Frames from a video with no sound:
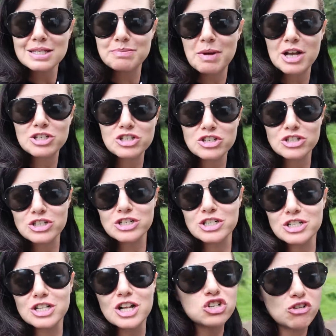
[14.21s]

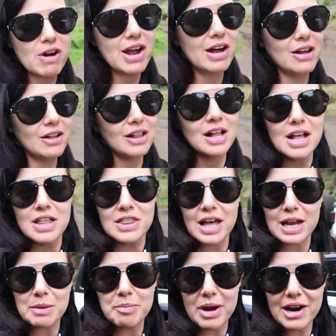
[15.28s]
special trail
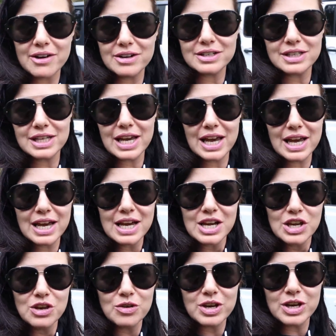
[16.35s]
that apparently
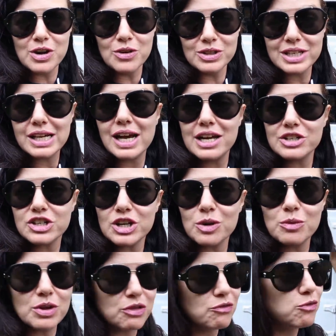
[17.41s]
you can only
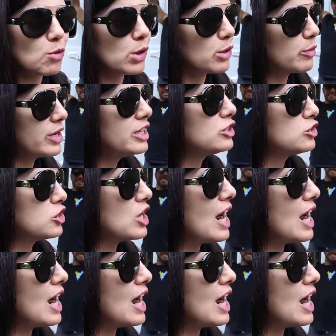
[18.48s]
enter with four-wheel